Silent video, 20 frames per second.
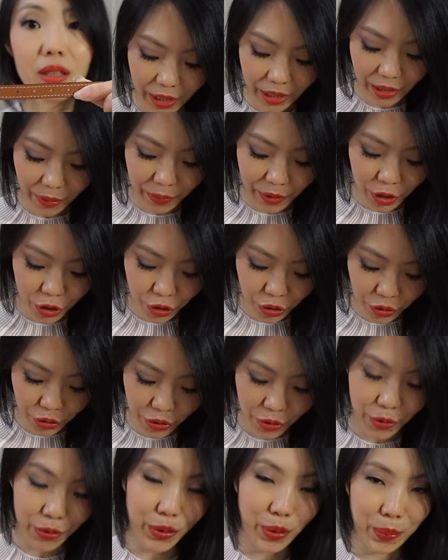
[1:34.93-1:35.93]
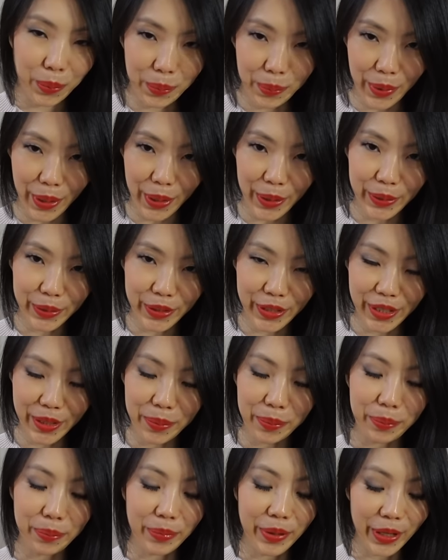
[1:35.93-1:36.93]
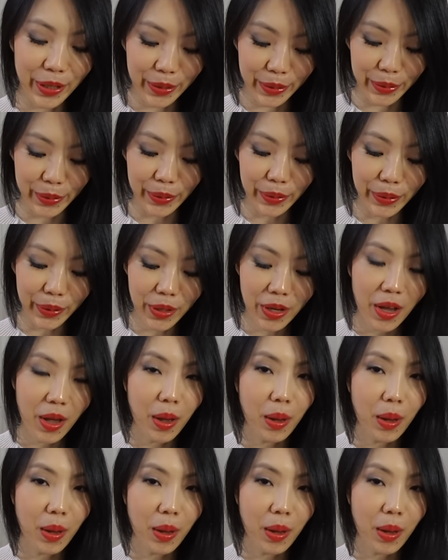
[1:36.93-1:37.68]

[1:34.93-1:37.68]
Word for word: And let me show you the belt buckle